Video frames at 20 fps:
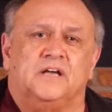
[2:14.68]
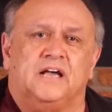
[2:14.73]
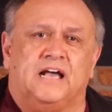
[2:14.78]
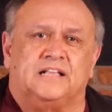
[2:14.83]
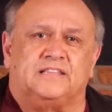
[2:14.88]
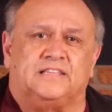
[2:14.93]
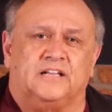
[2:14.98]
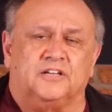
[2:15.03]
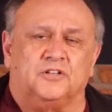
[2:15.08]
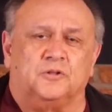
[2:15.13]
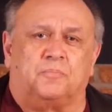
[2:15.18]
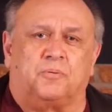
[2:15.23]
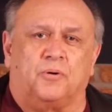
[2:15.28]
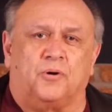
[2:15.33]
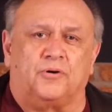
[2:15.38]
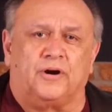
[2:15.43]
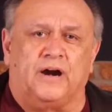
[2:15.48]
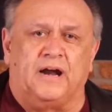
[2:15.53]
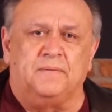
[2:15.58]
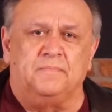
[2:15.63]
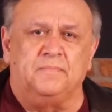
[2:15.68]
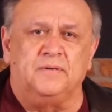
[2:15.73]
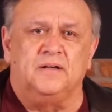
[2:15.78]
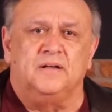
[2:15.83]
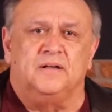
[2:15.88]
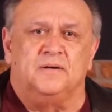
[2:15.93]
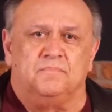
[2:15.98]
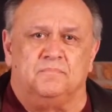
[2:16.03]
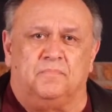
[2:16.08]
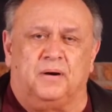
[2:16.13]
at the end of the program.
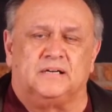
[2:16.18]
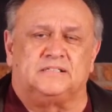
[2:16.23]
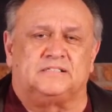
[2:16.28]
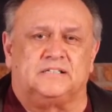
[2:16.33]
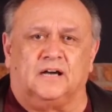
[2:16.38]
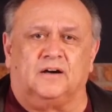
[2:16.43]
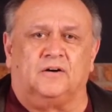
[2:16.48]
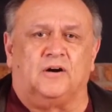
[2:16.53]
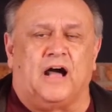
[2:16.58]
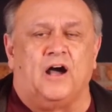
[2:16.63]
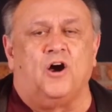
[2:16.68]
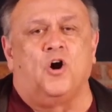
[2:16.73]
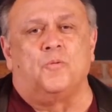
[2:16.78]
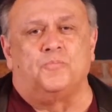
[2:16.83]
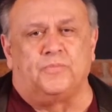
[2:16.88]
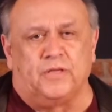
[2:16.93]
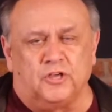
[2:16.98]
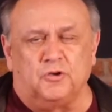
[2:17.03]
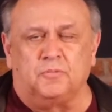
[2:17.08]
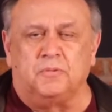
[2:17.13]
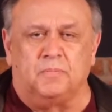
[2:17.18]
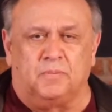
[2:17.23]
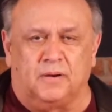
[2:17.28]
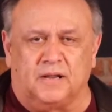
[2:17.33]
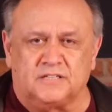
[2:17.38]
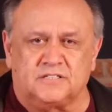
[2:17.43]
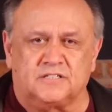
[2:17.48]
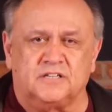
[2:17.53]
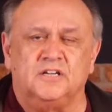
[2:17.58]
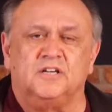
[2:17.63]
But I hope that you'll be
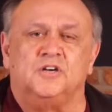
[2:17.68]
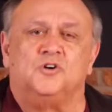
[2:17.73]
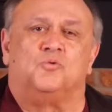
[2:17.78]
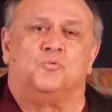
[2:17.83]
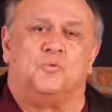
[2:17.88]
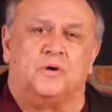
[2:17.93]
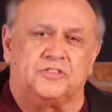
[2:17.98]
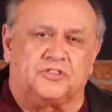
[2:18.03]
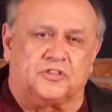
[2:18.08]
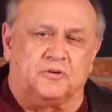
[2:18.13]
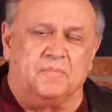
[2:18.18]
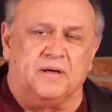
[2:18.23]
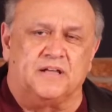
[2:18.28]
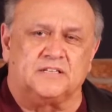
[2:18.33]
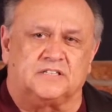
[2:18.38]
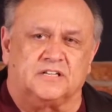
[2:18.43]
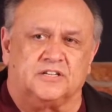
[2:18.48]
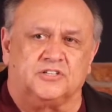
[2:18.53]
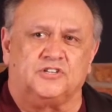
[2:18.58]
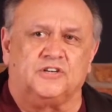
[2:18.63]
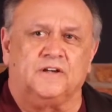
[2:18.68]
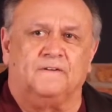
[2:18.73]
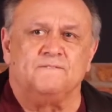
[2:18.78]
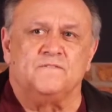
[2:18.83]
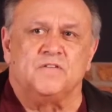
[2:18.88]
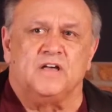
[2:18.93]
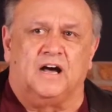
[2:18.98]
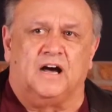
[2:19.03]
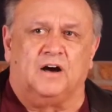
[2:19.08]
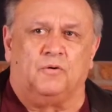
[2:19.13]
blessed with the message
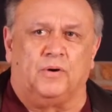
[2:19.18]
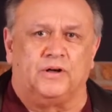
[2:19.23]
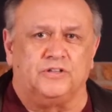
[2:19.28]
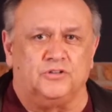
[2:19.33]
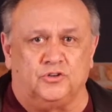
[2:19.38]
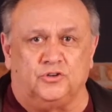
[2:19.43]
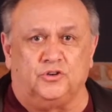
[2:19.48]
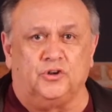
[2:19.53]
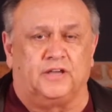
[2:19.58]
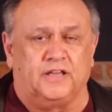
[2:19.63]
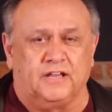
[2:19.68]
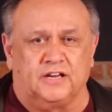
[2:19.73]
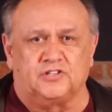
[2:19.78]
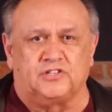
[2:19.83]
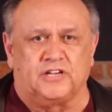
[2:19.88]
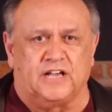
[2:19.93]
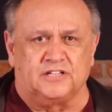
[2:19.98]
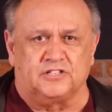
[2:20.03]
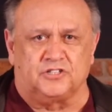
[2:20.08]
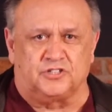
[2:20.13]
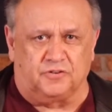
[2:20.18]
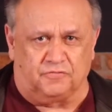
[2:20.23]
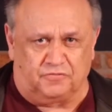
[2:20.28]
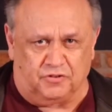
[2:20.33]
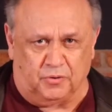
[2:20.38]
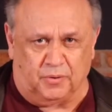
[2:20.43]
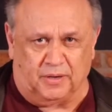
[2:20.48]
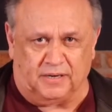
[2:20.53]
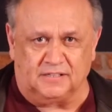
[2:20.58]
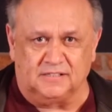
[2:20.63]
when you do get a chance to
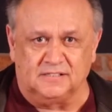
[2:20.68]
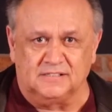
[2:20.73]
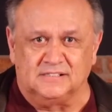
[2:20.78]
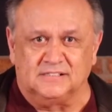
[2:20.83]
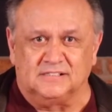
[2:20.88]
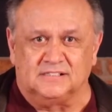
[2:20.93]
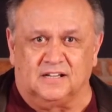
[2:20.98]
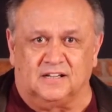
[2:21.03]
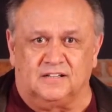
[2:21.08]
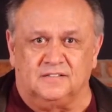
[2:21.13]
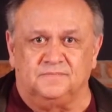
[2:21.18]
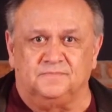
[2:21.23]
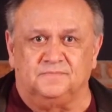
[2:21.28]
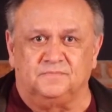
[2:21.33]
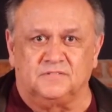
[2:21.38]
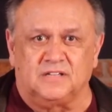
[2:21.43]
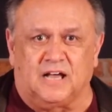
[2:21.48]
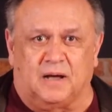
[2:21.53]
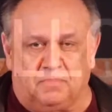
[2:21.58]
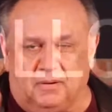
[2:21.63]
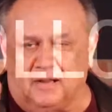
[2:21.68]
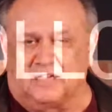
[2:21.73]
view it. God